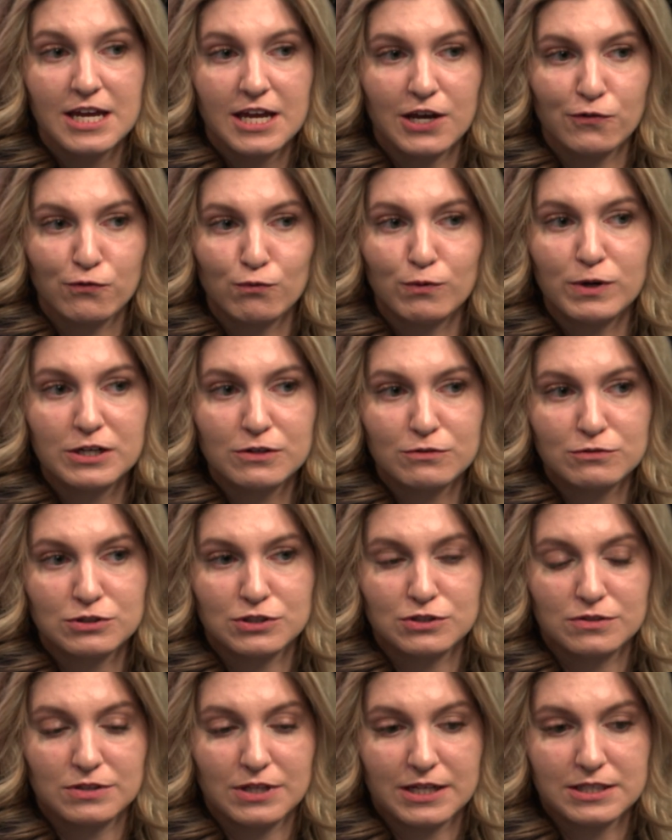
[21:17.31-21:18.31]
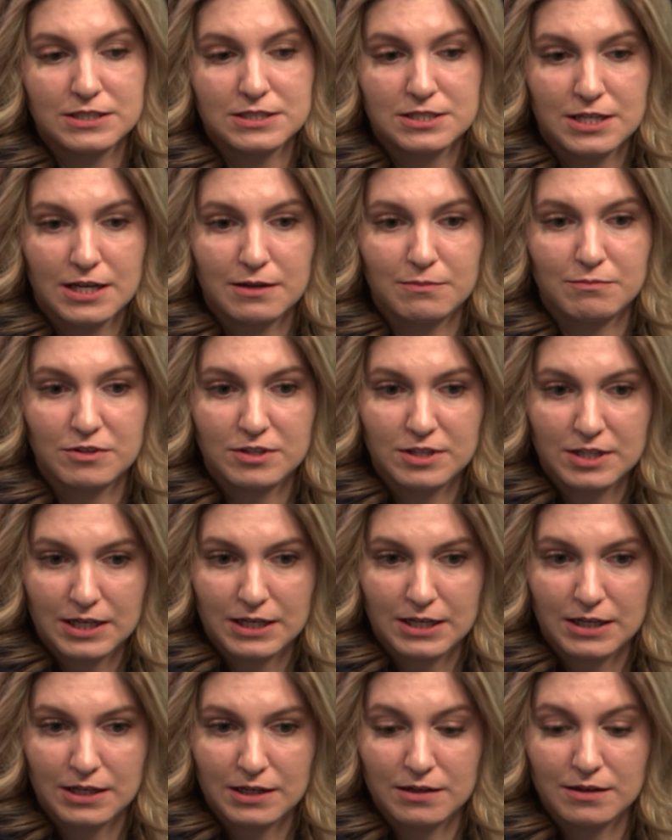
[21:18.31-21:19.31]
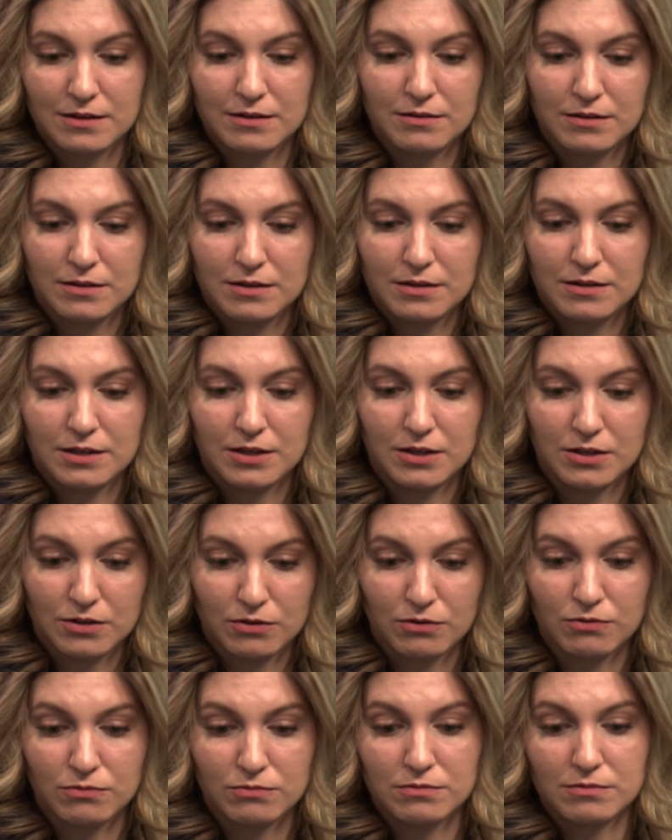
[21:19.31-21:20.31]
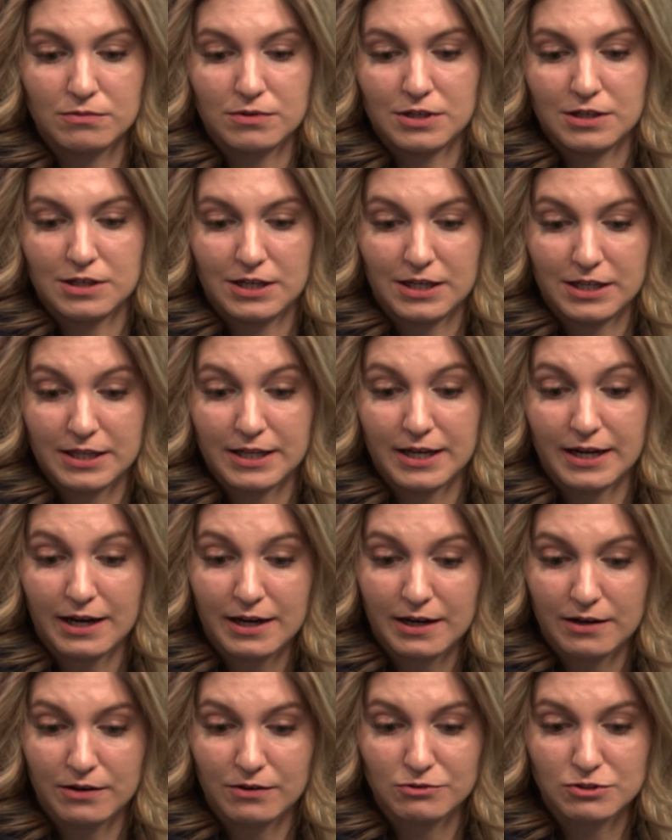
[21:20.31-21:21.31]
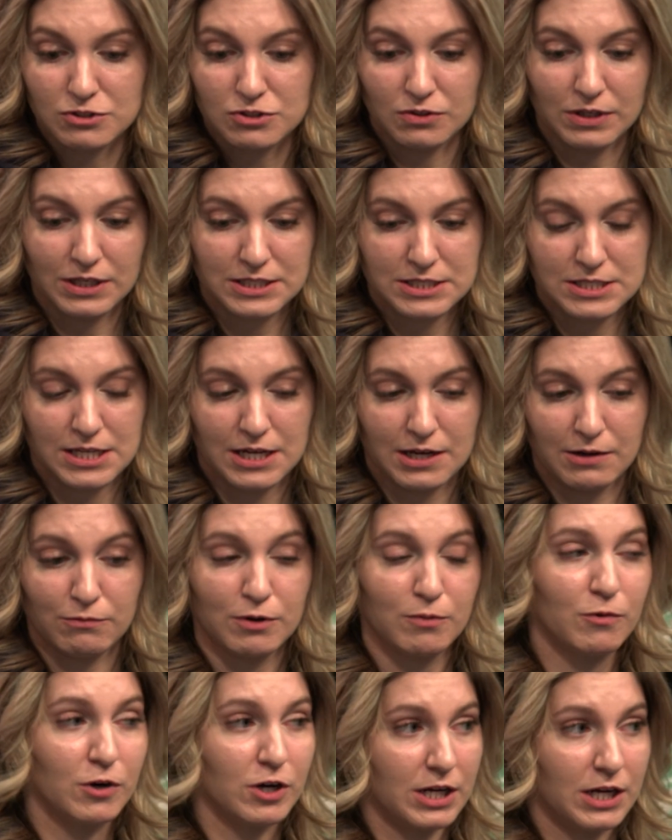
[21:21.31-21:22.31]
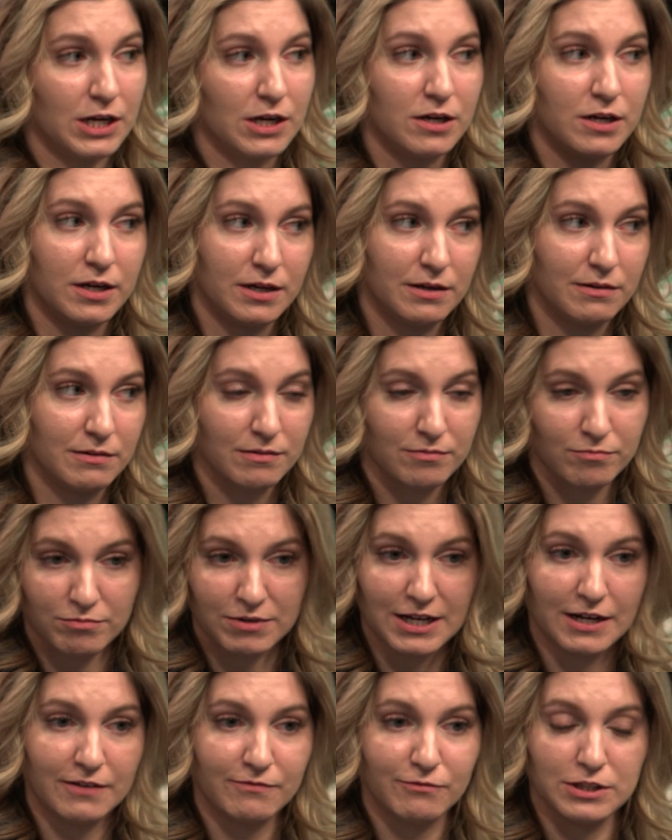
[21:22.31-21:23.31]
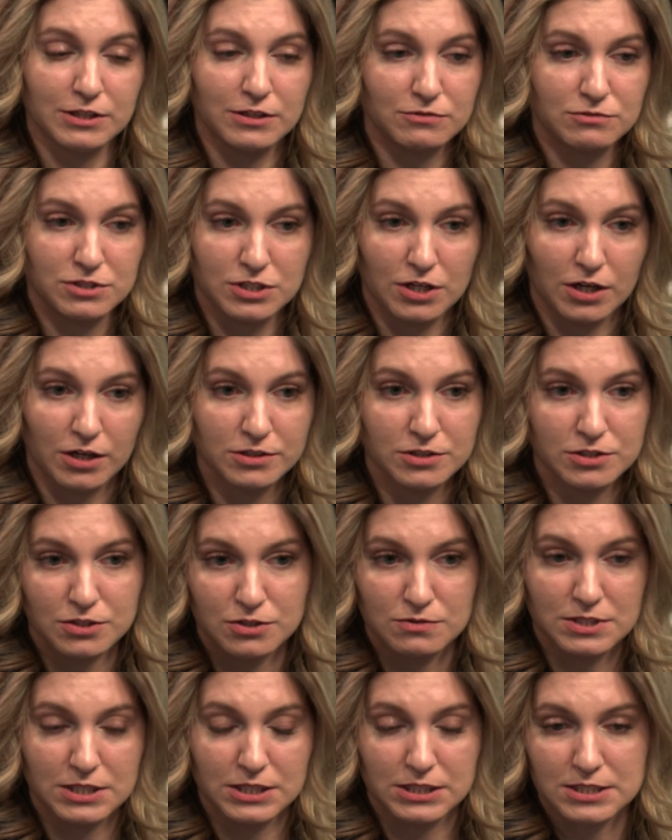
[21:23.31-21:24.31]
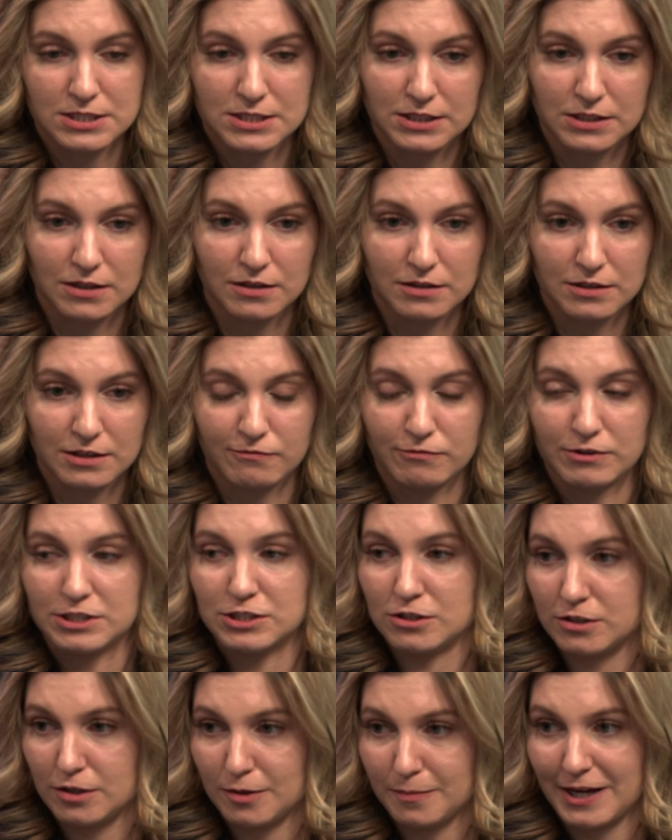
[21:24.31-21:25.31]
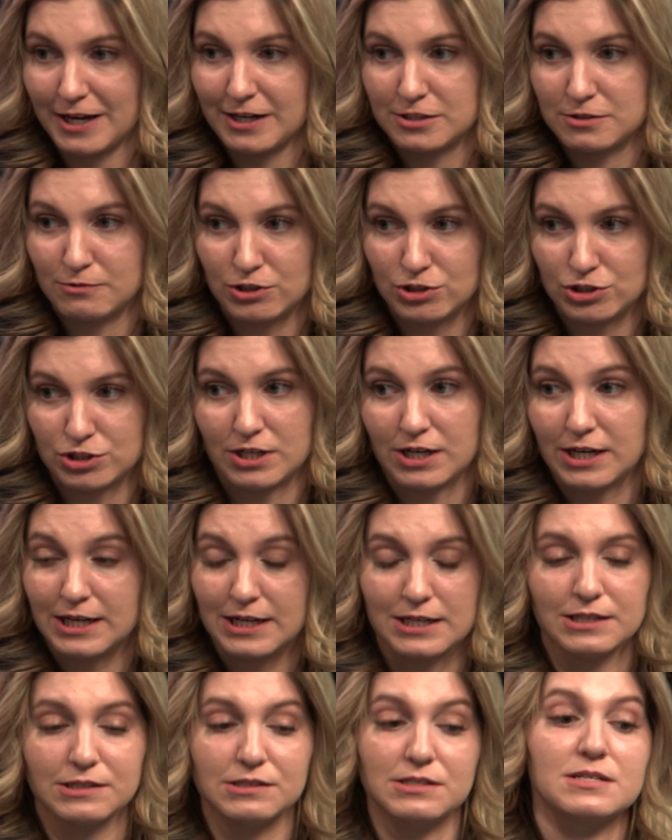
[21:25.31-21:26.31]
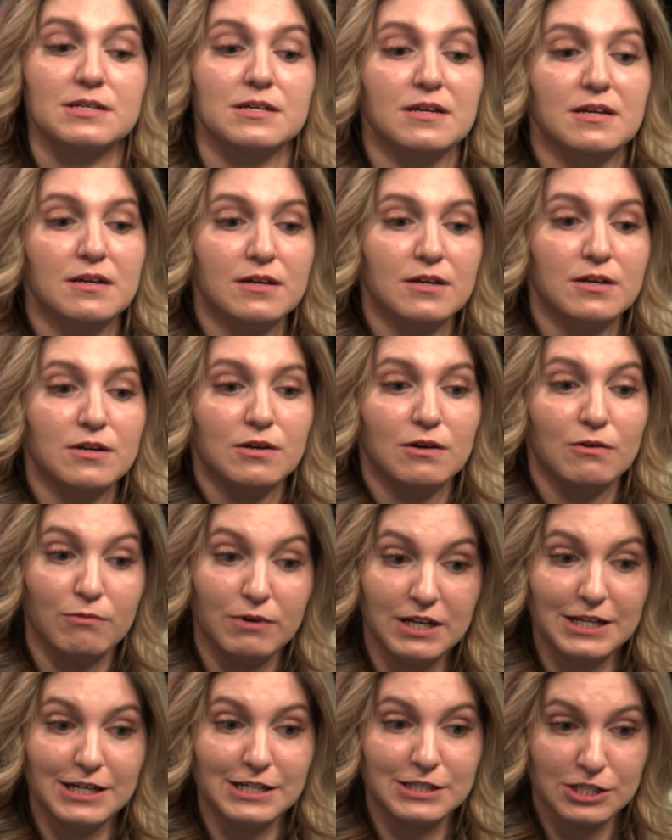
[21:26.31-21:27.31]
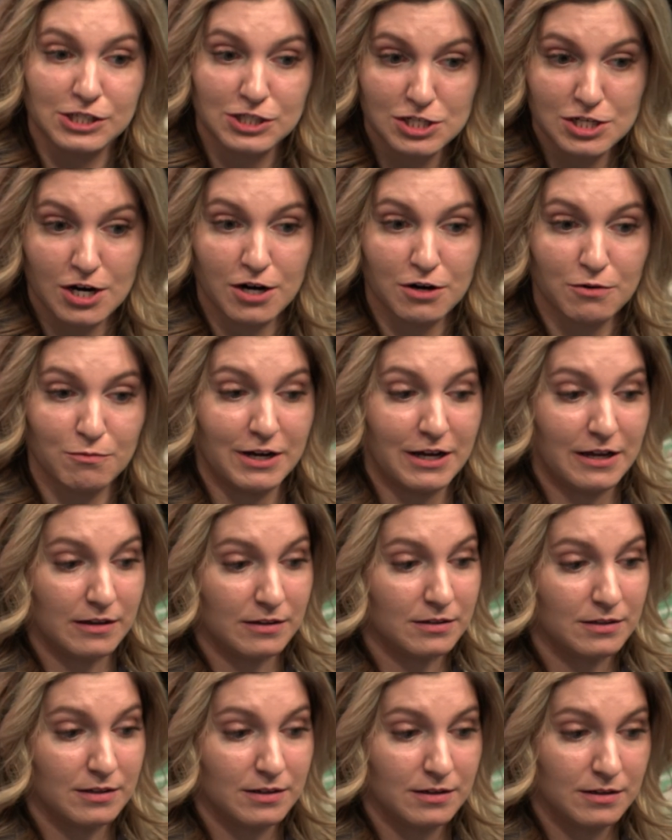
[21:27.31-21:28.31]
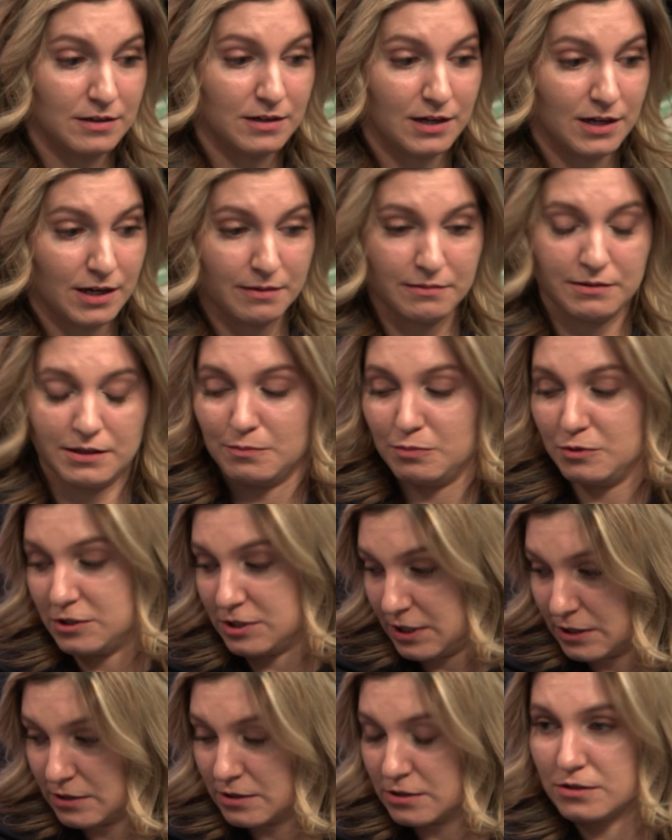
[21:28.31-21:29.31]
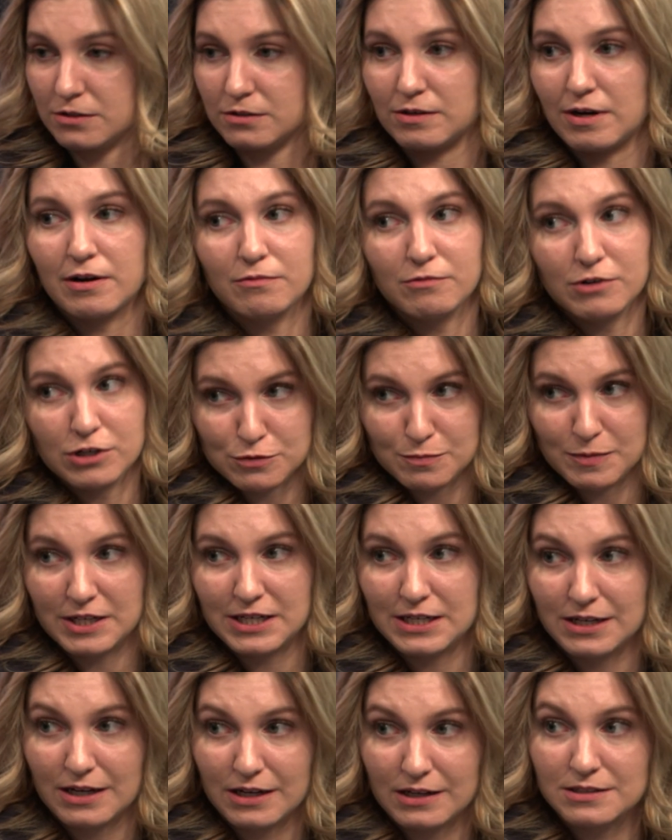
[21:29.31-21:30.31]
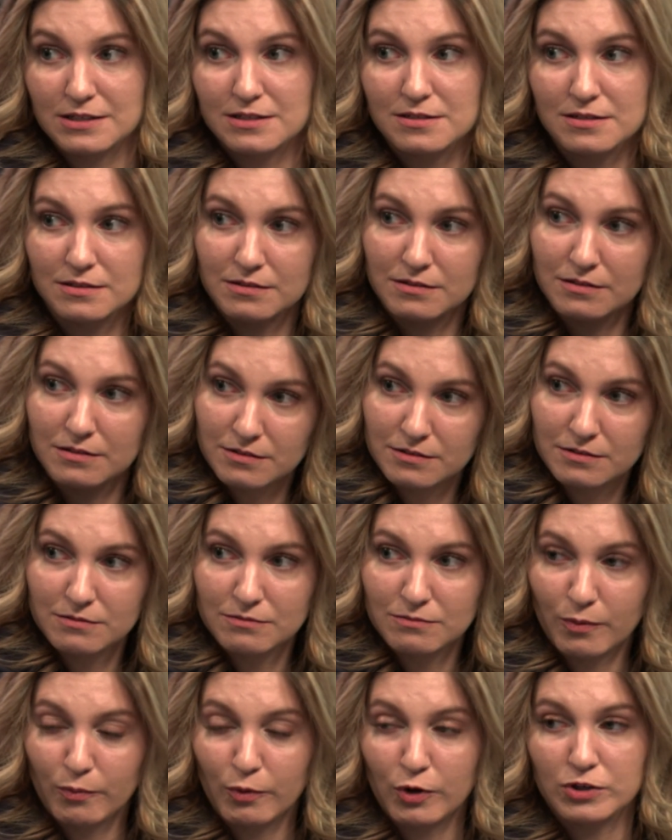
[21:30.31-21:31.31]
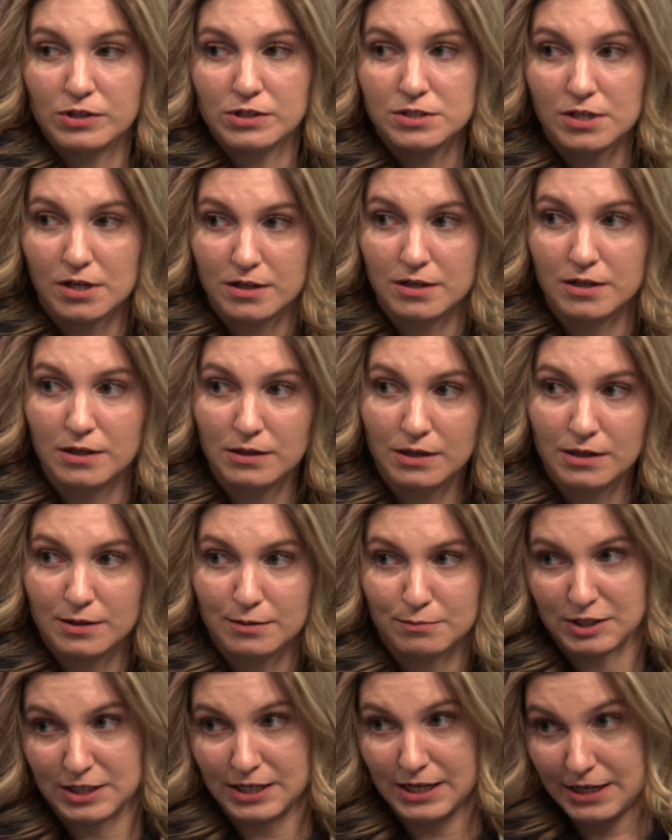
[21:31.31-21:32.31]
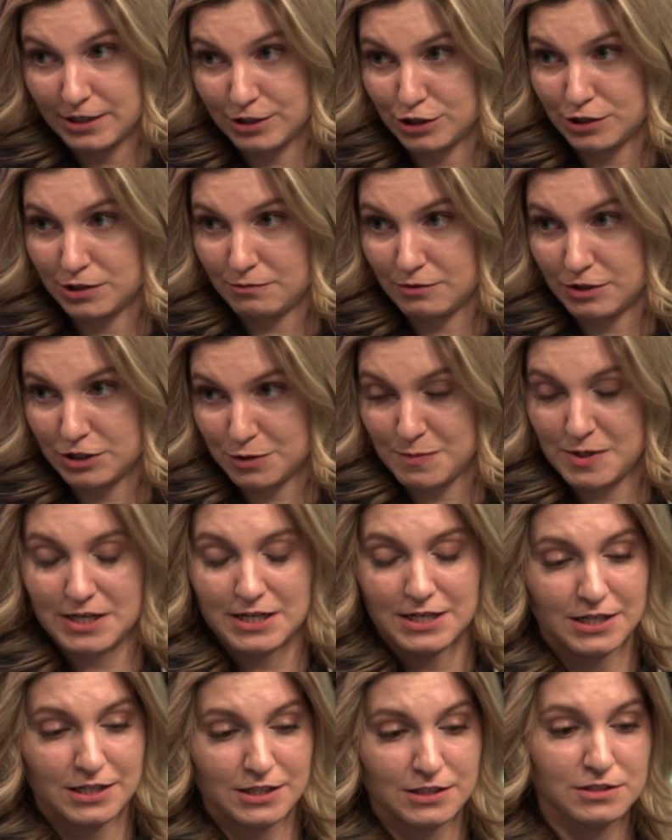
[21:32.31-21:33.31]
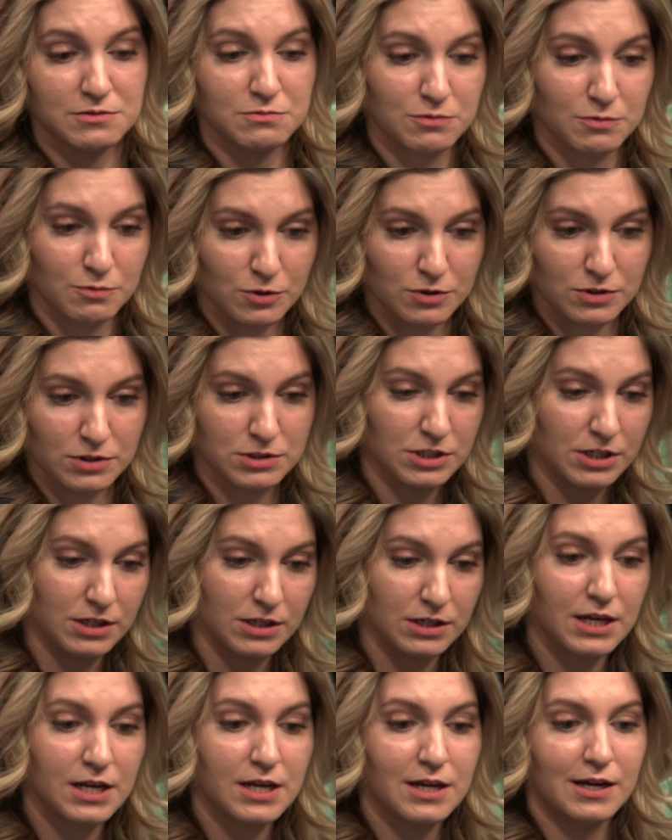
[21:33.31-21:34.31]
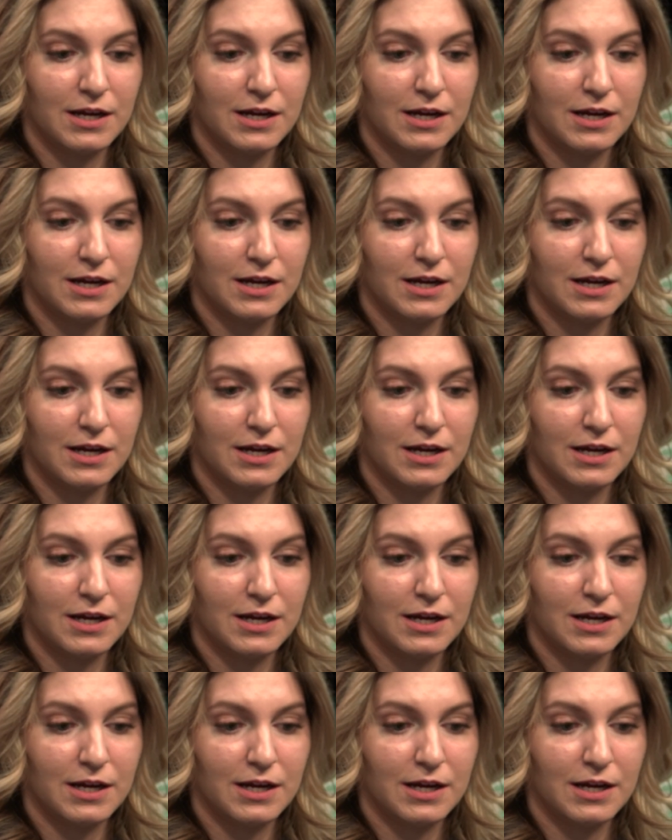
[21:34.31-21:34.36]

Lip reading: If we don't do that same thing, you know, in the house, so let's say we have one of those dogs who's gonna steal, if we turn our back to wash our hands, we need to start with, I'm gonna pretend to turn around and wash my hands, reward the dog. I'm gonna actually wash my hands, reward the dog.